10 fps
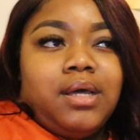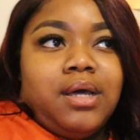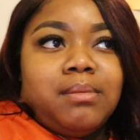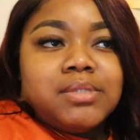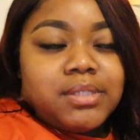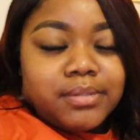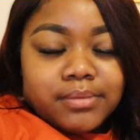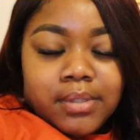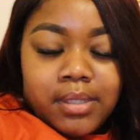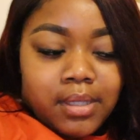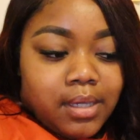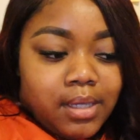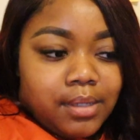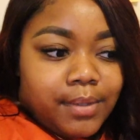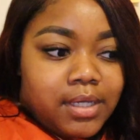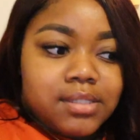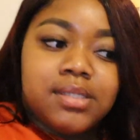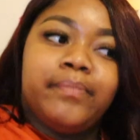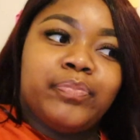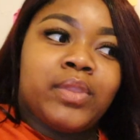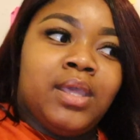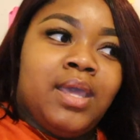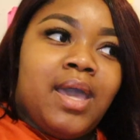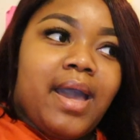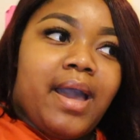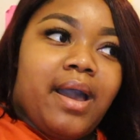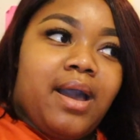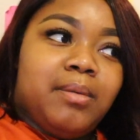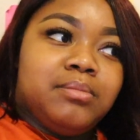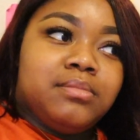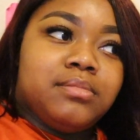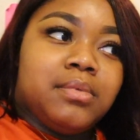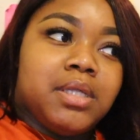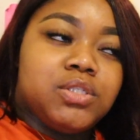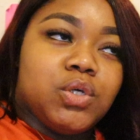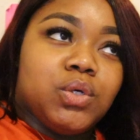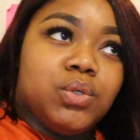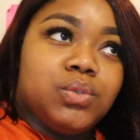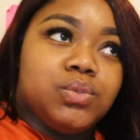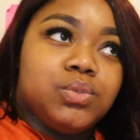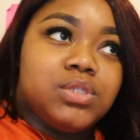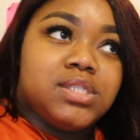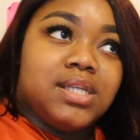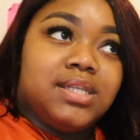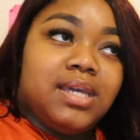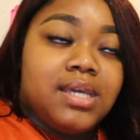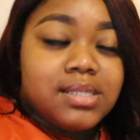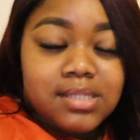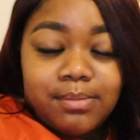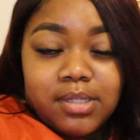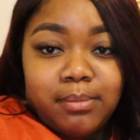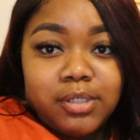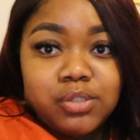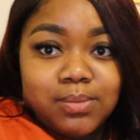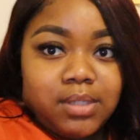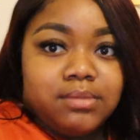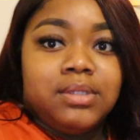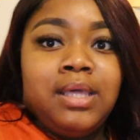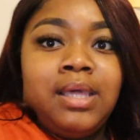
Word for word: Um so anyways, I'm so Sunday is September twelfth